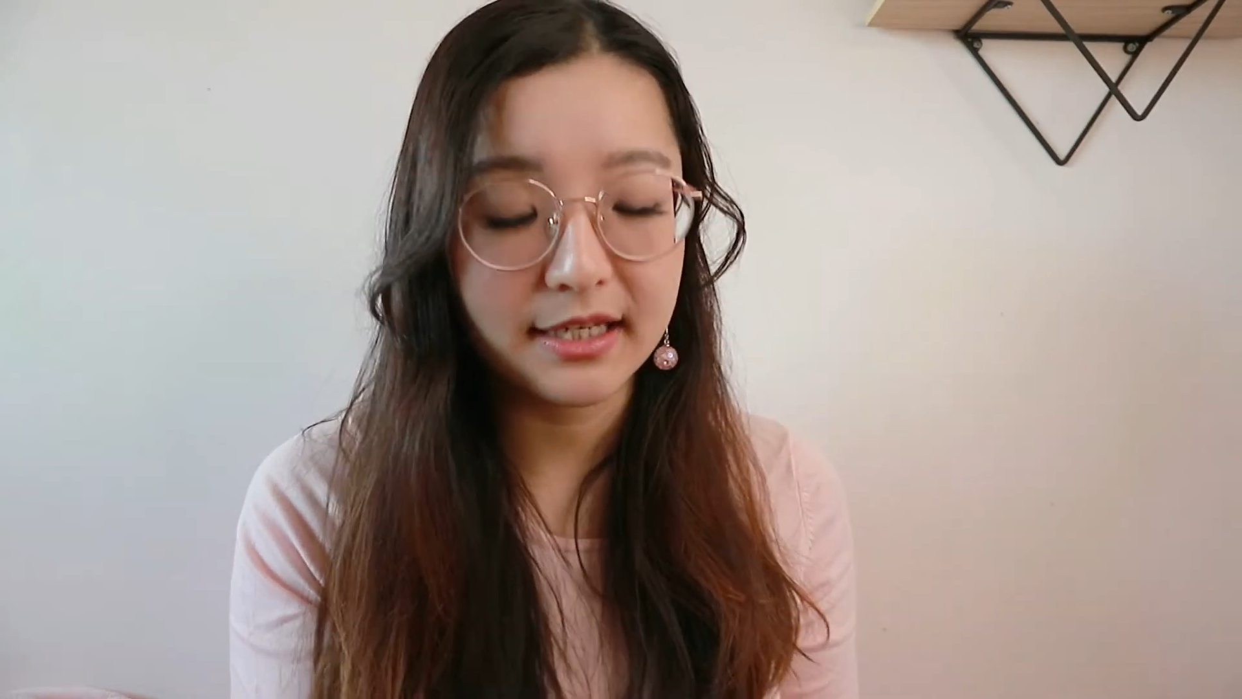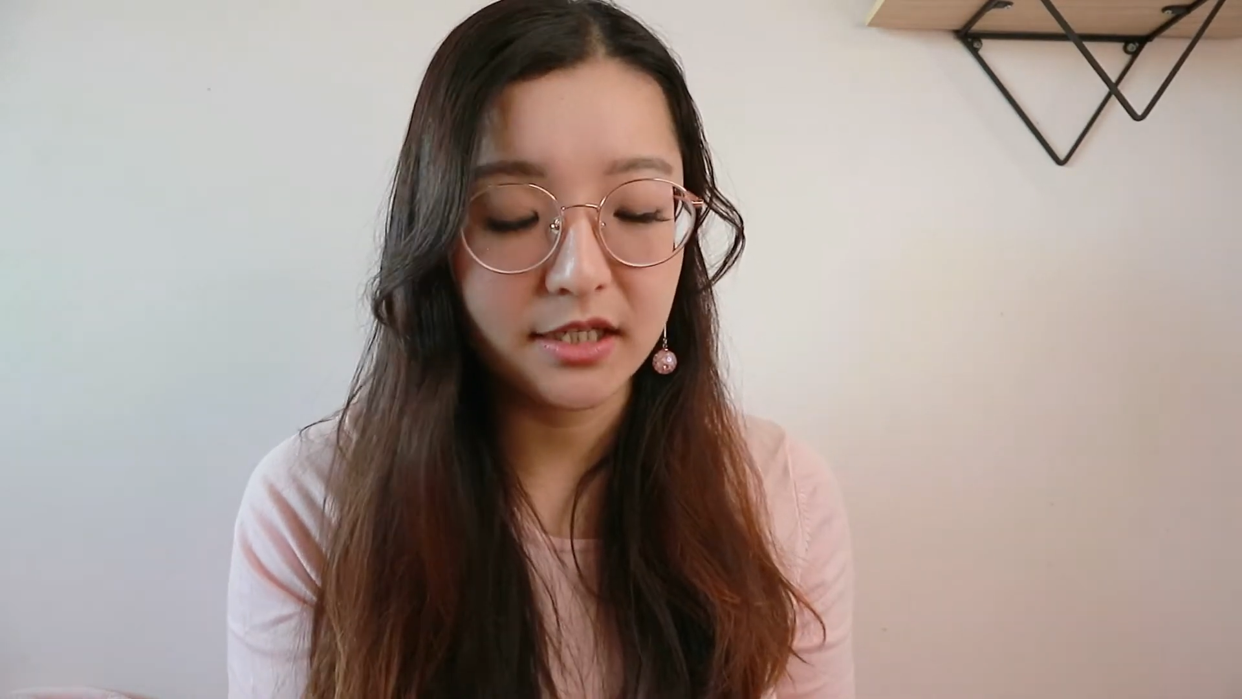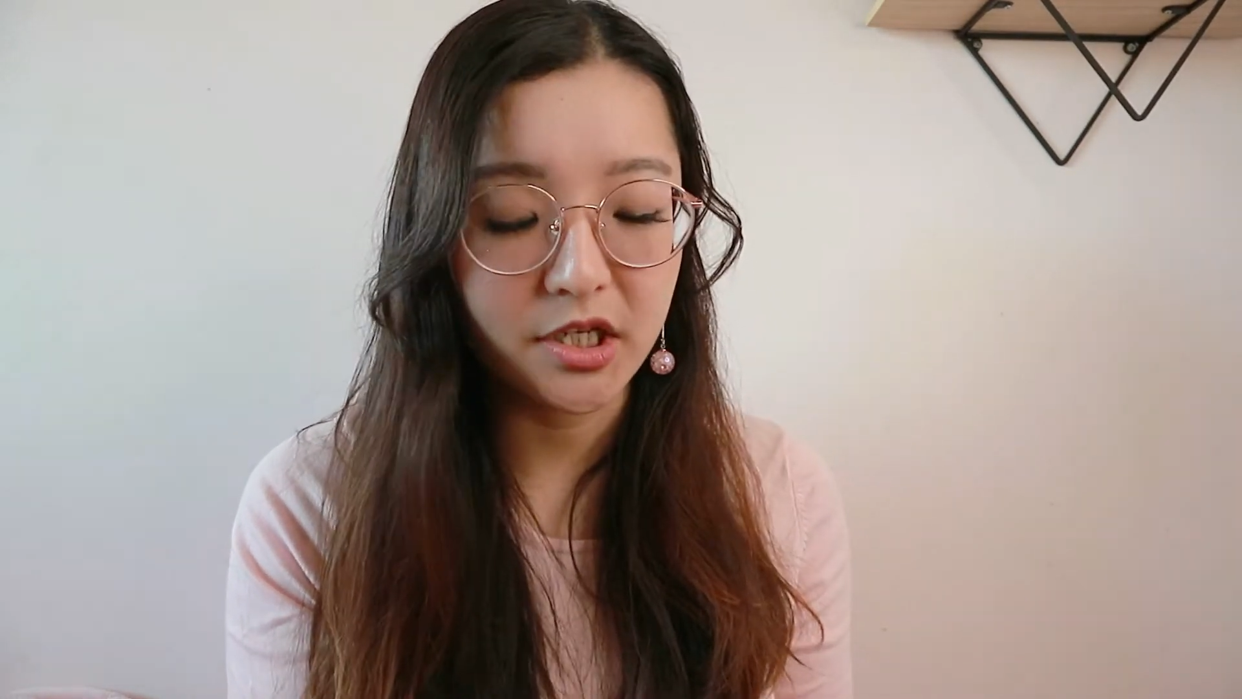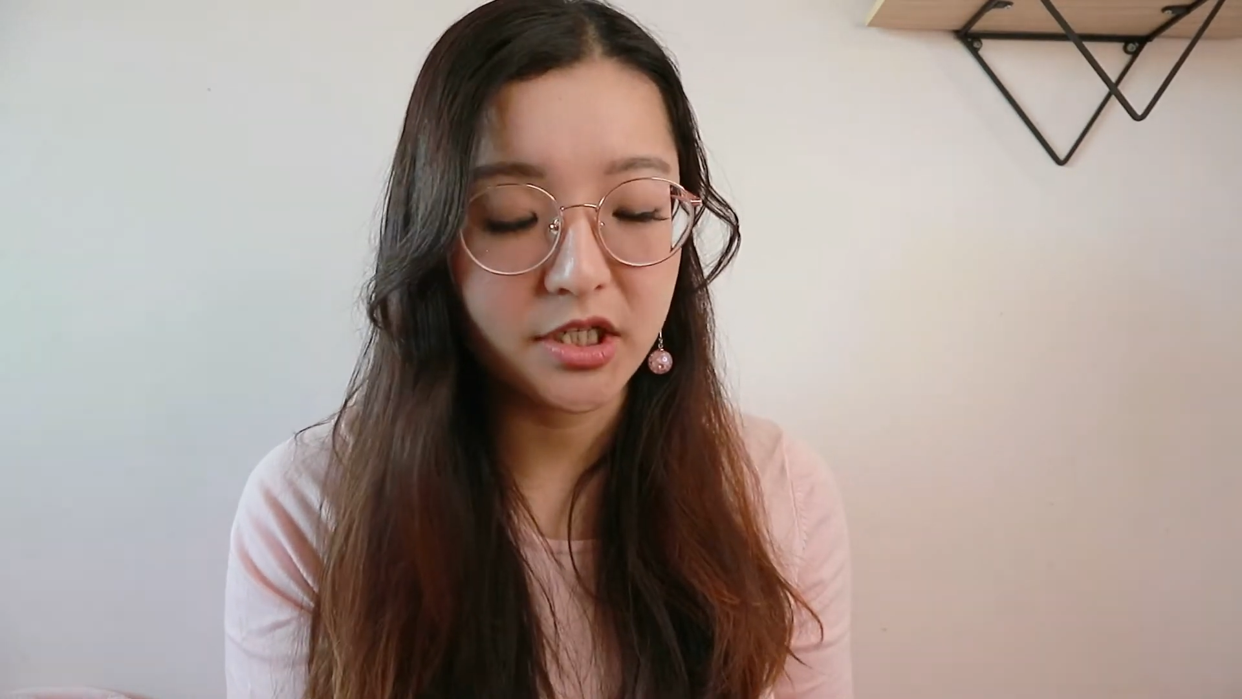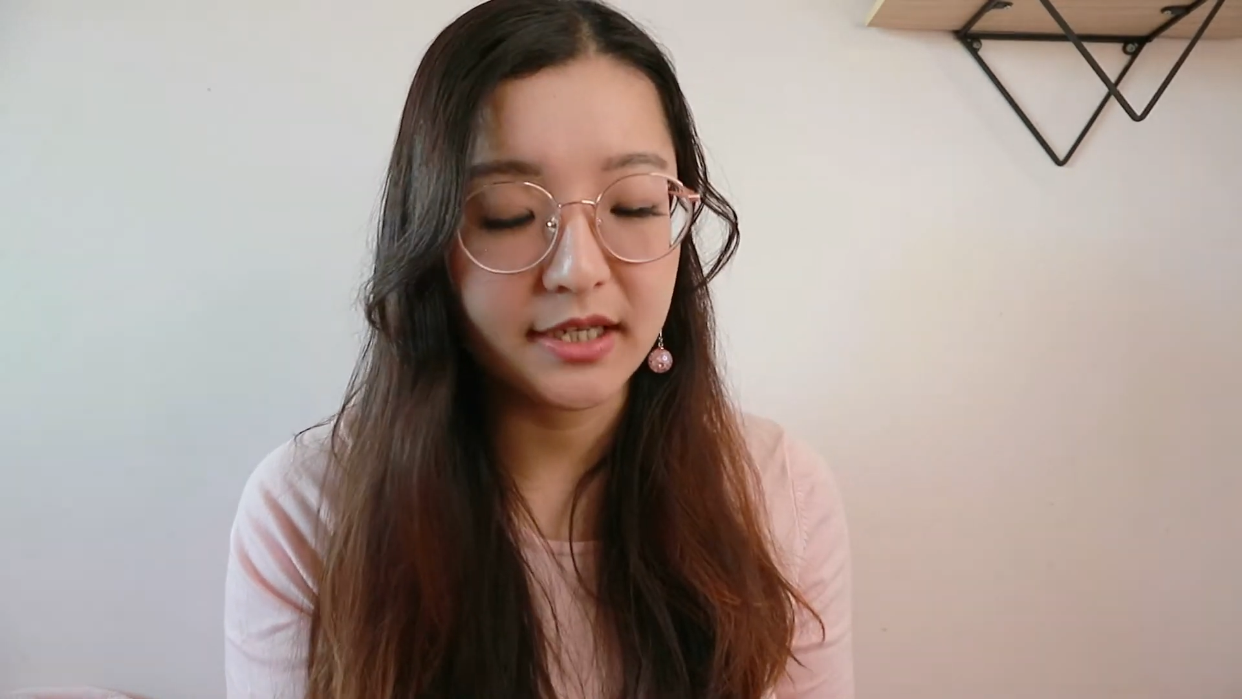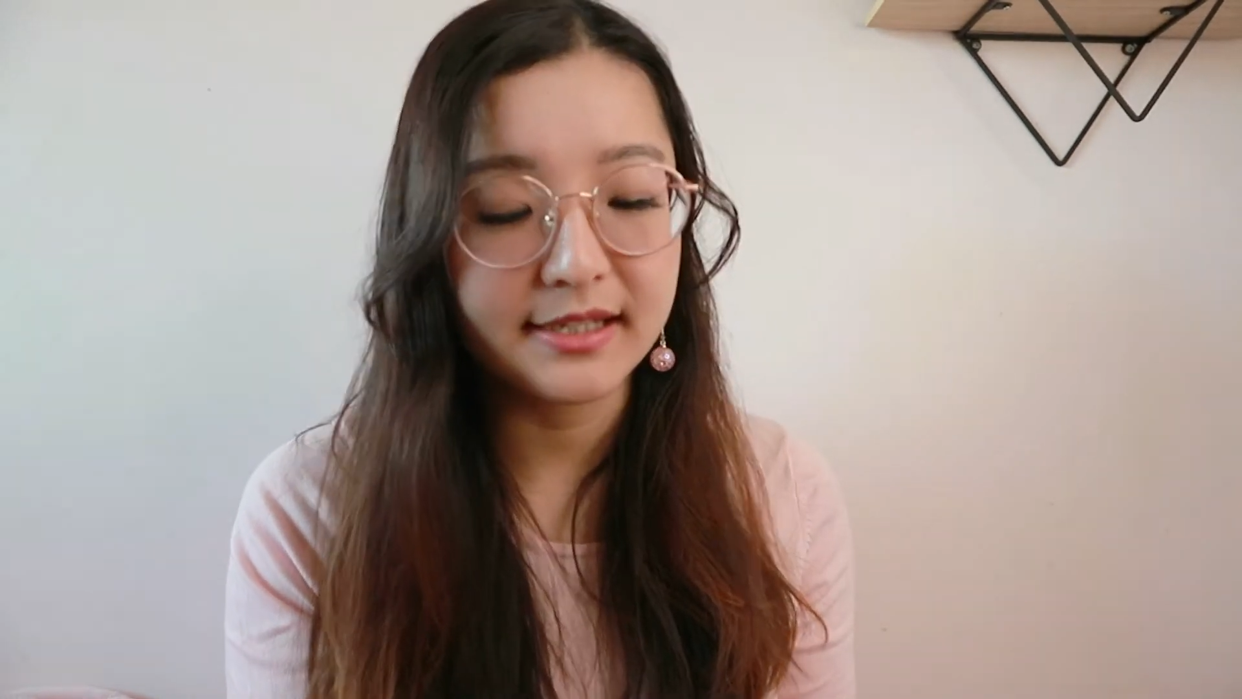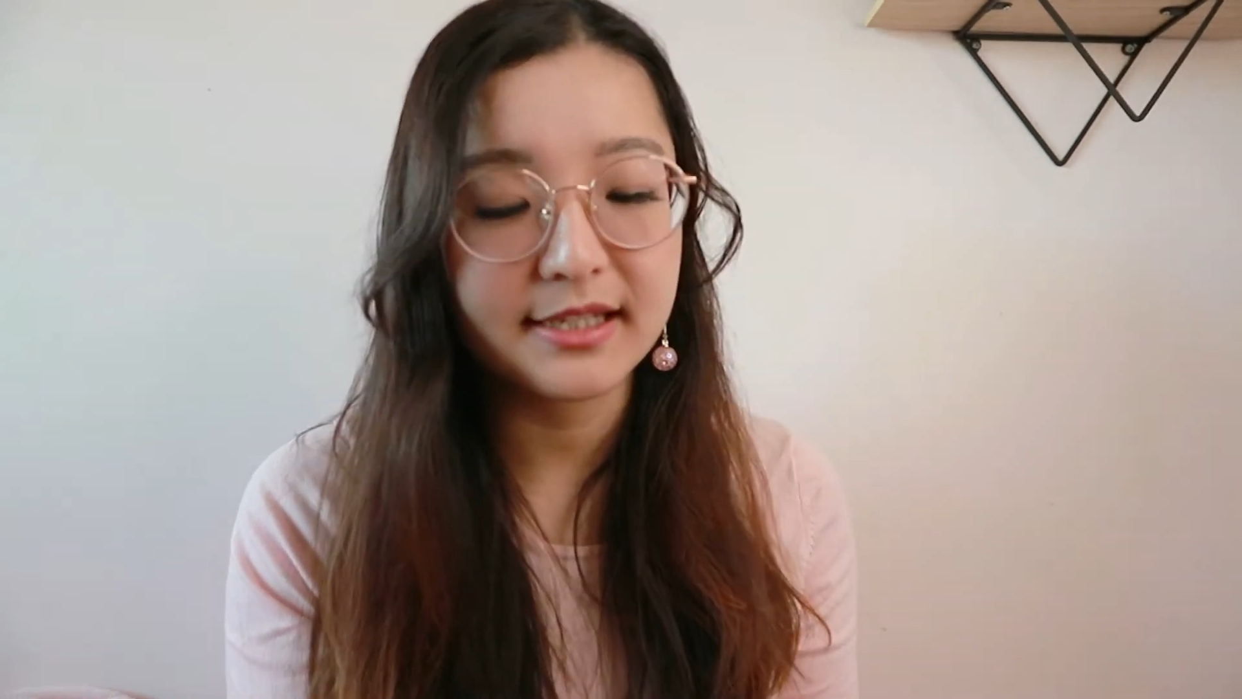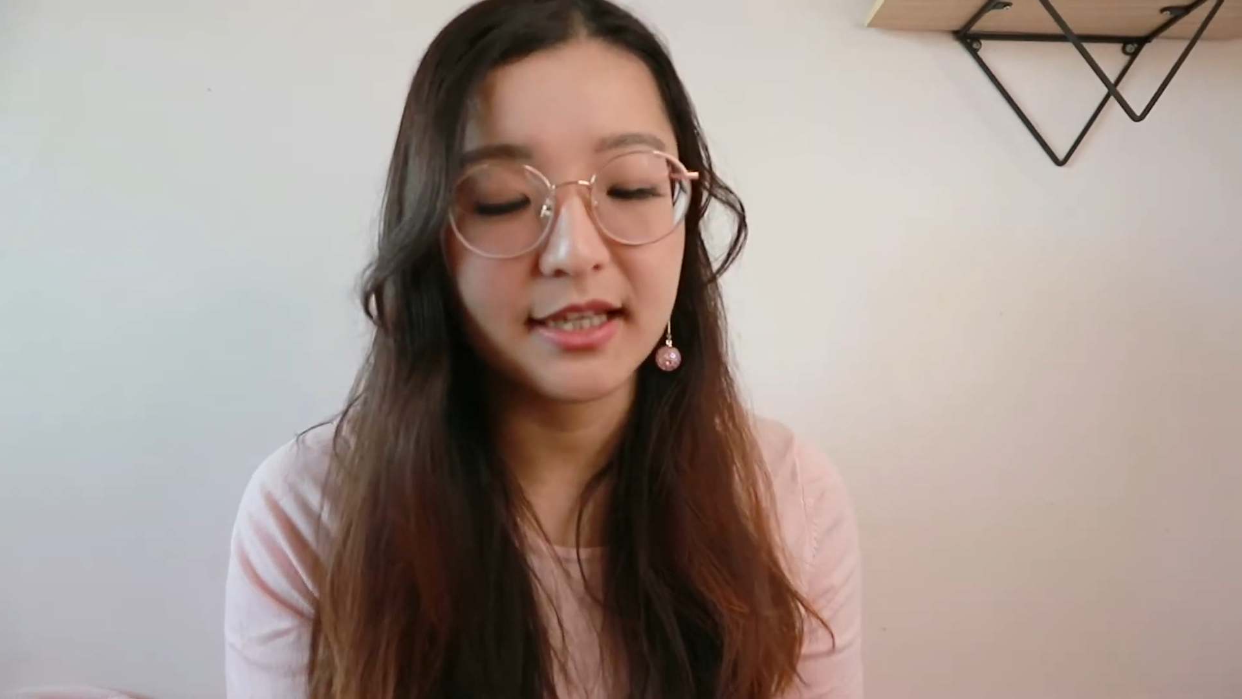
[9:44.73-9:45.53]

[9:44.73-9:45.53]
extensions,